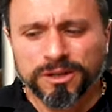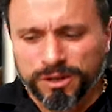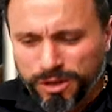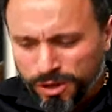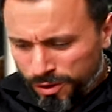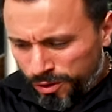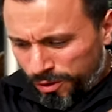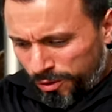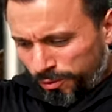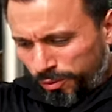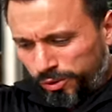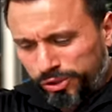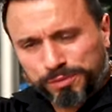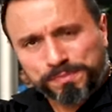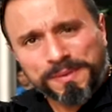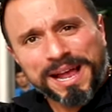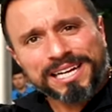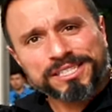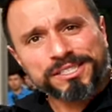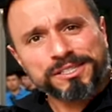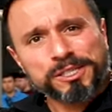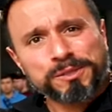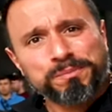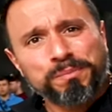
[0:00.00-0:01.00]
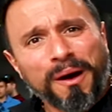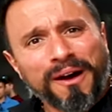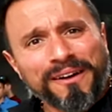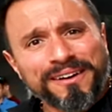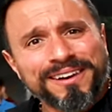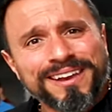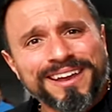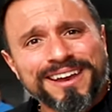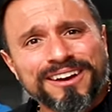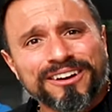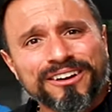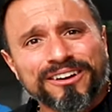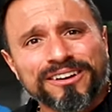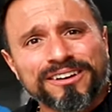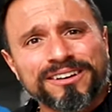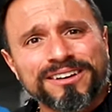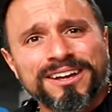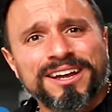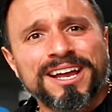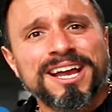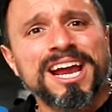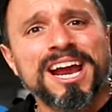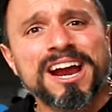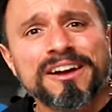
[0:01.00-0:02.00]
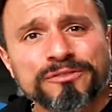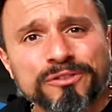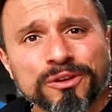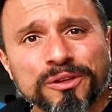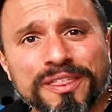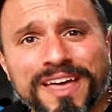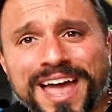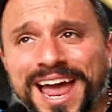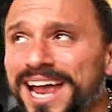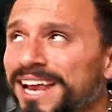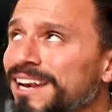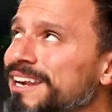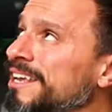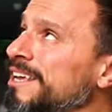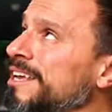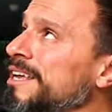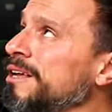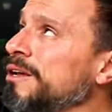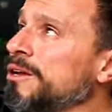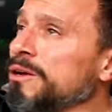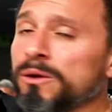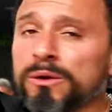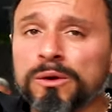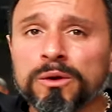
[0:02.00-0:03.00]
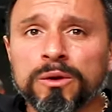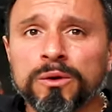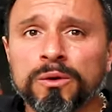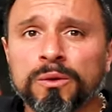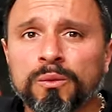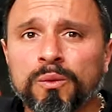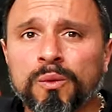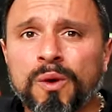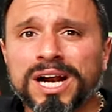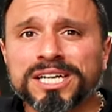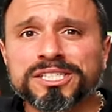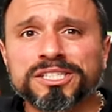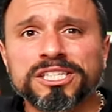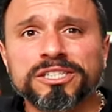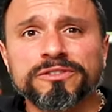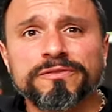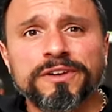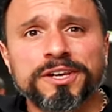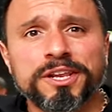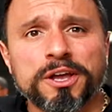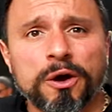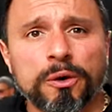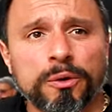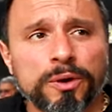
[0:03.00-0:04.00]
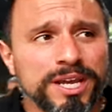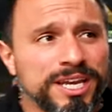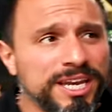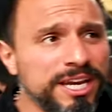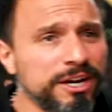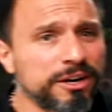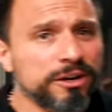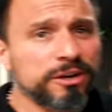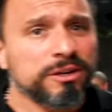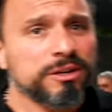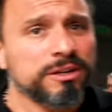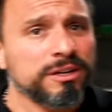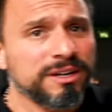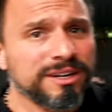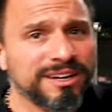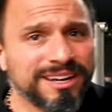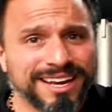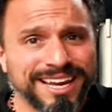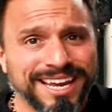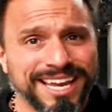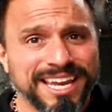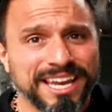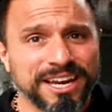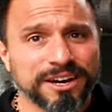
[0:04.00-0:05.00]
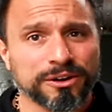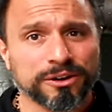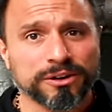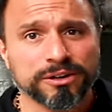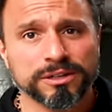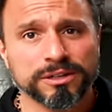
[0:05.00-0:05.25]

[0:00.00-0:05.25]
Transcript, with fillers: Well, smash this button here. After that, watch this video here, here,